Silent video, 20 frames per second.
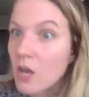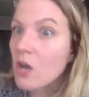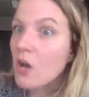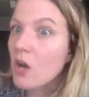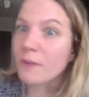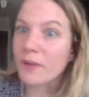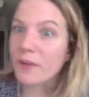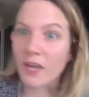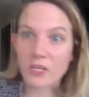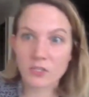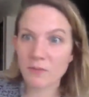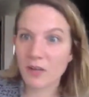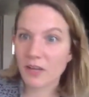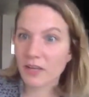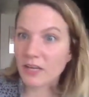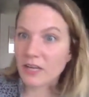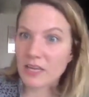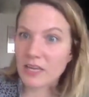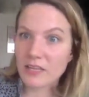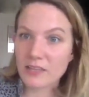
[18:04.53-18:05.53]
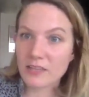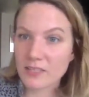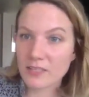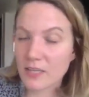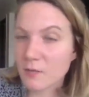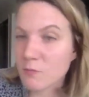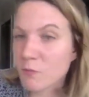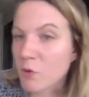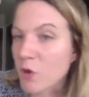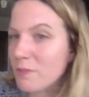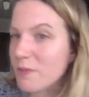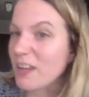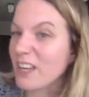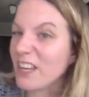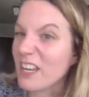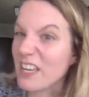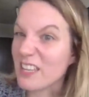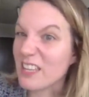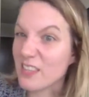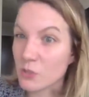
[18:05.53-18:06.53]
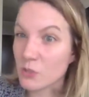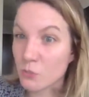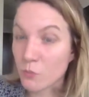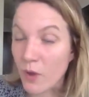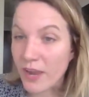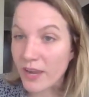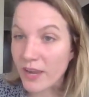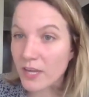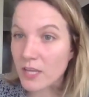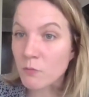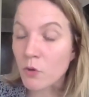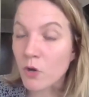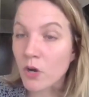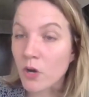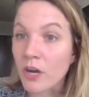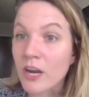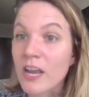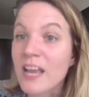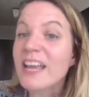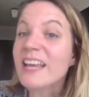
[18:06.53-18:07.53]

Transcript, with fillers: oh my gosh, I'm not going to eat this anymore, I'm not going to eat this way anymore,